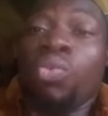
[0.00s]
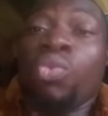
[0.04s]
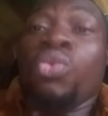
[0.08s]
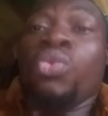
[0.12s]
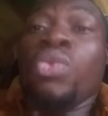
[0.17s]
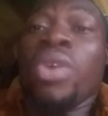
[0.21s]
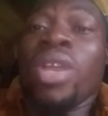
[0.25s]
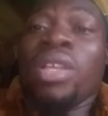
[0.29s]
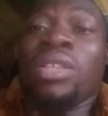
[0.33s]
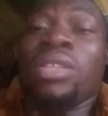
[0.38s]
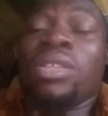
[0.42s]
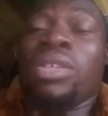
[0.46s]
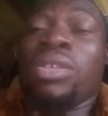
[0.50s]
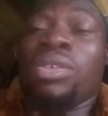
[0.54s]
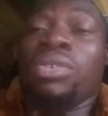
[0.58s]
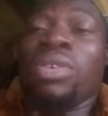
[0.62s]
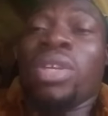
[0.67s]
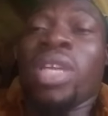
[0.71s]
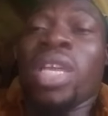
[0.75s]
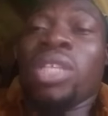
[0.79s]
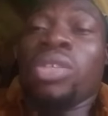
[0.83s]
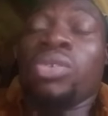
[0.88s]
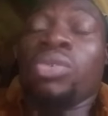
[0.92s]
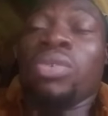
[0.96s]
wait till you
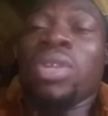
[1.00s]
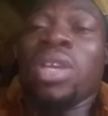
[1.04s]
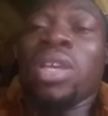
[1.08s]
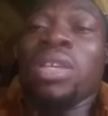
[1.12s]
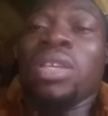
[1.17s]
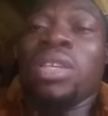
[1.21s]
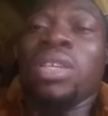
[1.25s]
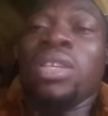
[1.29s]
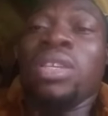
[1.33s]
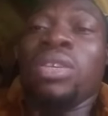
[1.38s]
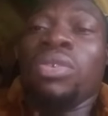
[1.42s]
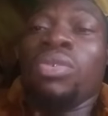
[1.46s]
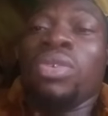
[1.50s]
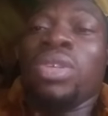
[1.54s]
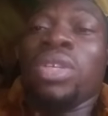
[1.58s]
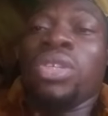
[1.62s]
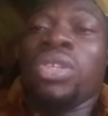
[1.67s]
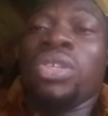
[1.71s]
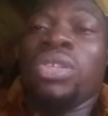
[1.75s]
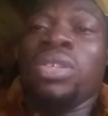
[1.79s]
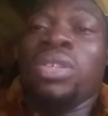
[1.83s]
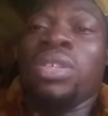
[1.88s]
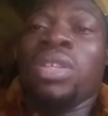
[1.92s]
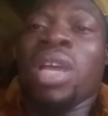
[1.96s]
get to the he or the
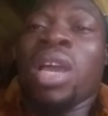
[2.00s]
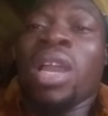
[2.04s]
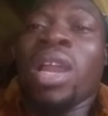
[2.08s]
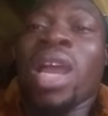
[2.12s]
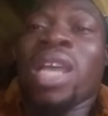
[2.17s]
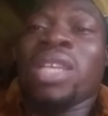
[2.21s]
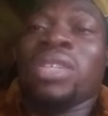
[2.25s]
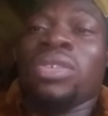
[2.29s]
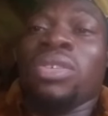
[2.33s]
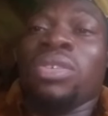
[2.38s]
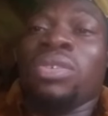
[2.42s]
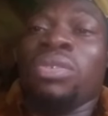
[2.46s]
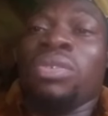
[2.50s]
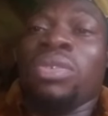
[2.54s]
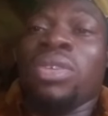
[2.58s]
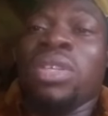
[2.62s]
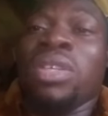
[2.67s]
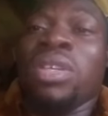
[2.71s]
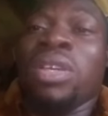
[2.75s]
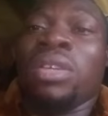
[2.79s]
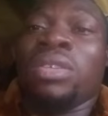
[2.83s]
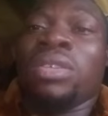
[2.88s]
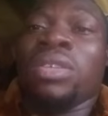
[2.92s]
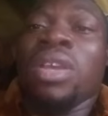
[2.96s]
she that has no
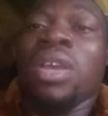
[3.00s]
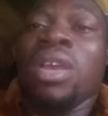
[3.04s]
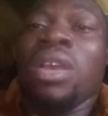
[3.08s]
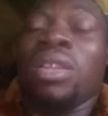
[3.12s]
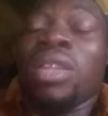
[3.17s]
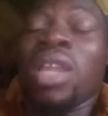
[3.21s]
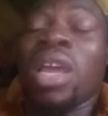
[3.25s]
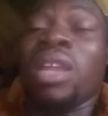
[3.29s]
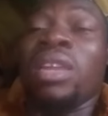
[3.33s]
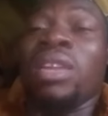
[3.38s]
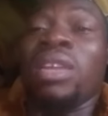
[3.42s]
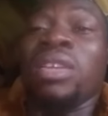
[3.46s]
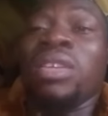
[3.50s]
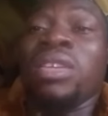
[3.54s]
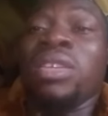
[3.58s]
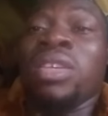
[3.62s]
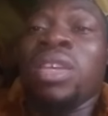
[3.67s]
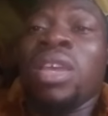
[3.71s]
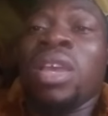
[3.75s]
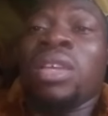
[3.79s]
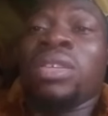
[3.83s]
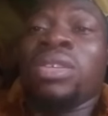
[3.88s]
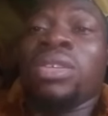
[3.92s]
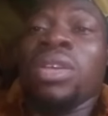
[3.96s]
ears. That the
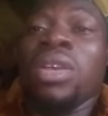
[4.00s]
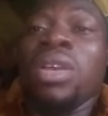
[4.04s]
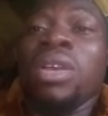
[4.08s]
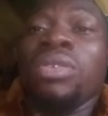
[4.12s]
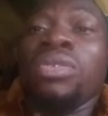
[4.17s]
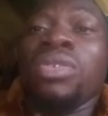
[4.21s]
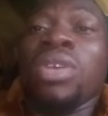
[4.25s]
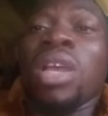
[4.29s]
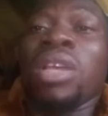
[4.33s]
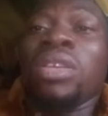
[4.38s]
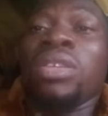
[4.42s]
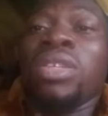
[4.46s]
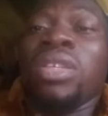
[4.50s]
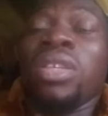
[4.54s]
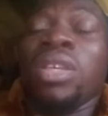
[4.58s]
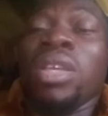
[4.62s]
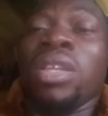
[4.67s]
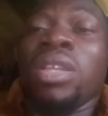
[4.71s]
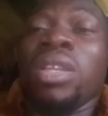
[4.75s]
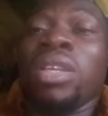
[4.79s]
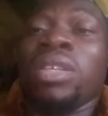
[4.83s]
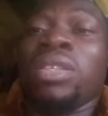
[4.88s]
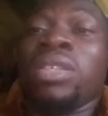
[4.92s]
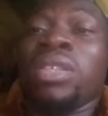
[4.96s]
ears you are
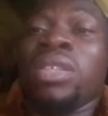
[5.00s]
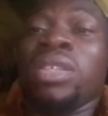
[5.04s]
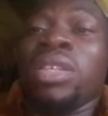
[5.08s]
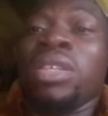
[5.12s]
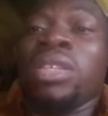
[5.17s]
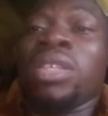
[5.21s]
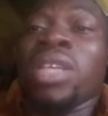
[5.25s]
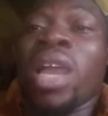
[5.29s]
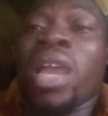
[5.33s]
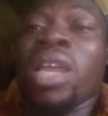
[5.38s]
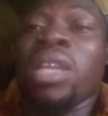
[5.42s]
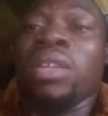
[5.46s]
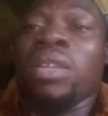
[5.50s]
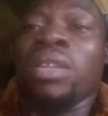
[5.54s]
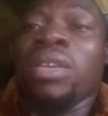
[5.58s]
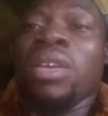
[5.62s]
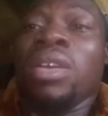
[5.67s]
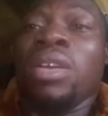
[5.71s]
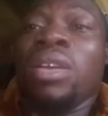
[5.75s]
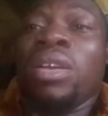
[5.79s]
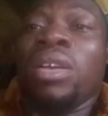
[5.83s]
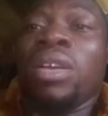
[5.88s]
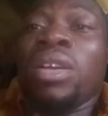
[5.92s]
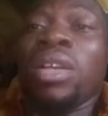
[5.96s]
seeing, it's designed.
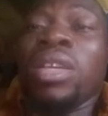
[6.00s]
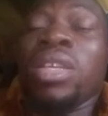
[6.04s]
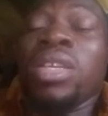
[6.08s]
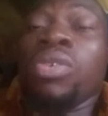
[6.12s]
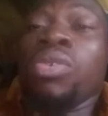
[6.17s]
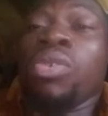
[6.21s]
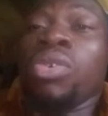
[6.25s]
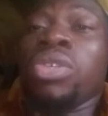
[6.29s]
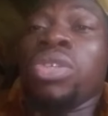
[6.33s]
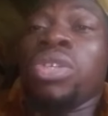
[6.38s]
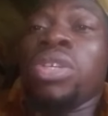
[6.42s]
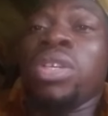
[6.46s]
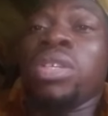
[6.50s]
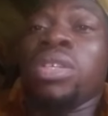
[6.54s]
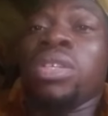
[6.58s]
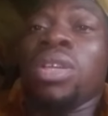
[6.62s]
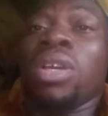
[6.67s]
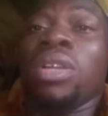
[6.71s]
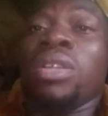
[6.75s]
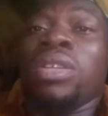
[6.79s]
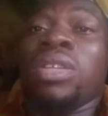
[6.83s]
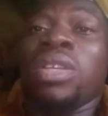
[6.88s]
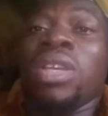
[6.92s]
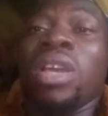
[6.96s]
He or she is
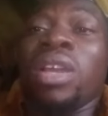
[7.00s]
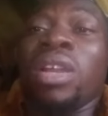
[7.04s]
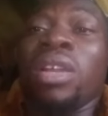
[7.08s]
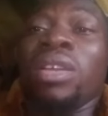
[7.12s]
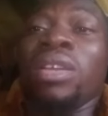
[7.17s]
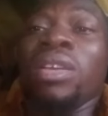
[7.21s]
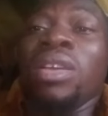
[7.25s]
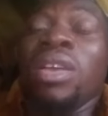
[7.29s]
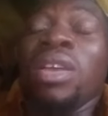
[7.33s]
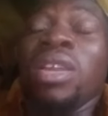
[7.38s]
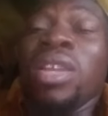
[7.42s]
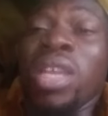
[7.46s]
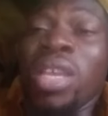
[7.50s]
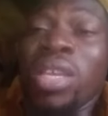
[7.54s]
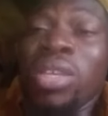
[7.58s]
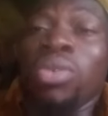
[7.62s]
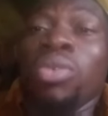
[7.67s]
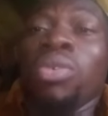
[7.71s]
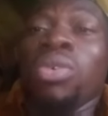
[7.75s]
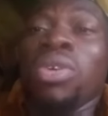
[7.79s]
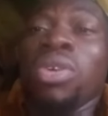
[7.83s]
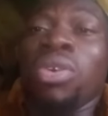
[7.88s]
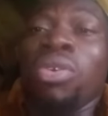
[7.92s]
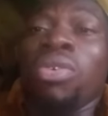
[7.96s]
not hearing. Then
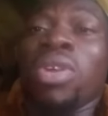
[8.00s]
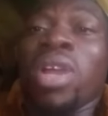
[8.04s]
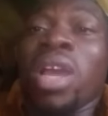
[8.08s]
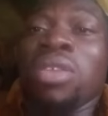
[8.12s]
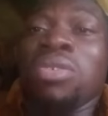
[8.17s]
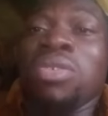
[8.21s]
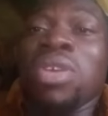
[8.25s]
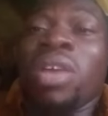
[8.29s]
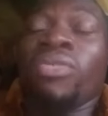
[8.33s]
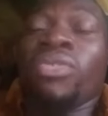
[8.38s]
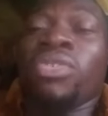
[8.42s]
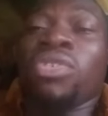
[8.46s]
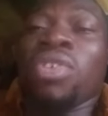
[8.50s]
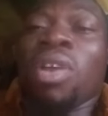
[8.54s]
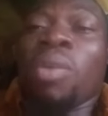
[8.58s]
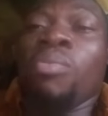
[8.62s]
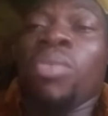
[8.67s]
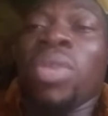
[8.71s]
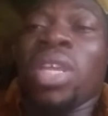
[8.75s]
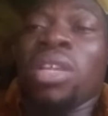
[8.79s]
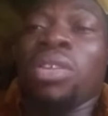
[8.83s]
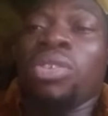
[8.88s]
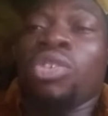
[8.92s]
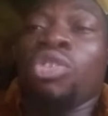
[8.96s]
you will know that you have
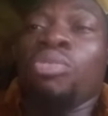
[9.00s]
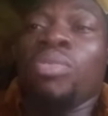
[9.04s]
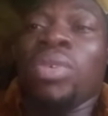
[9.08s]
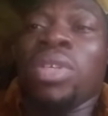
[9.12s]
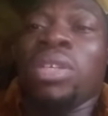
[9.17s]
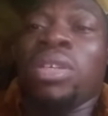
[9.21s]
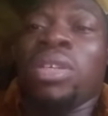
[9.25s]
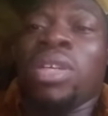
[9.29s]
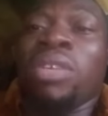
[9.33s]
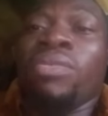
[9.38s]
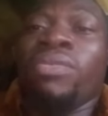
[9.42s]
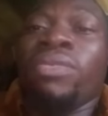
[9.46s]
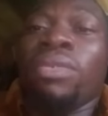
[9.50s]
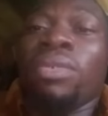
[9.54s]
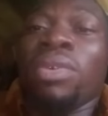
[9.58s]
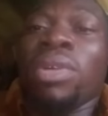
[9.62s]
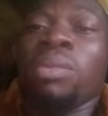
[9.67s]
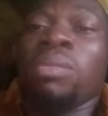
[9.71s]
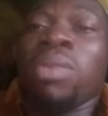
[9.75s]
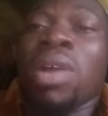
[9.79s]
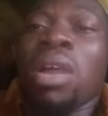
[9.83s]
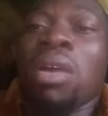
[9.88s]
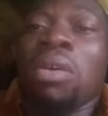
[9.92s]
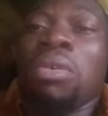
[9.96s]
something to be grateful
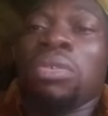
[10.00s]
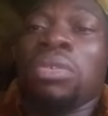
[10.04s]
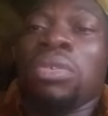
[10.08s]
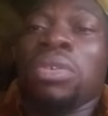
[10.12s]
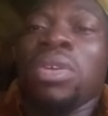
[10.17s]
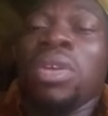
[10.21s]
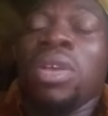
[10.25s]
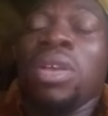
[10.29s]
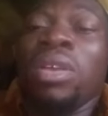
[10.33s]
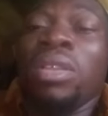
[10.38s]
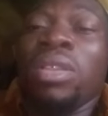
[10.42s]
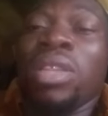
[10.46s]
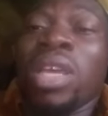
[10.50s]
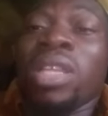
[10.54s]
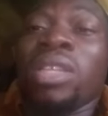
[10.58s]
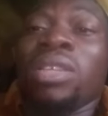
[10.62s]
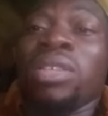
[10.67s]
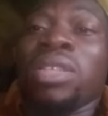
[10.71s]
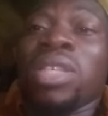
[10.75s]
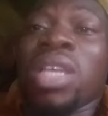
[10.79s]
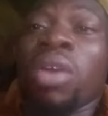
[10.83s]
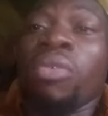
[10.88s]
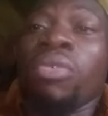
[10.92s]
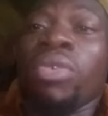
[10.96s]
about. That
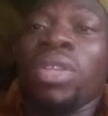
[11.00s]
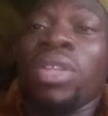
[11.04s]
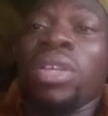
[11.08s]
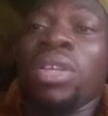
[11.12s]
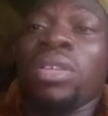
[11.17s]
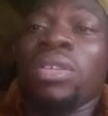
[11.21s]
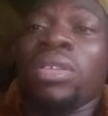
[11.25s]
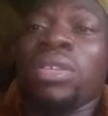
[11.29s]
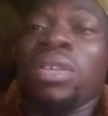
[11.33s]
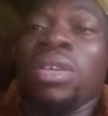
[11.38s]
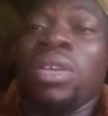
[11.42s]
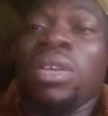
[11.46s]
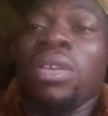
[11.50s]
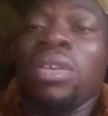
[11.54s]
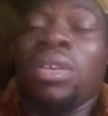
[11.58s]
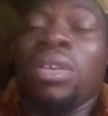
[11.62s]
is how it is.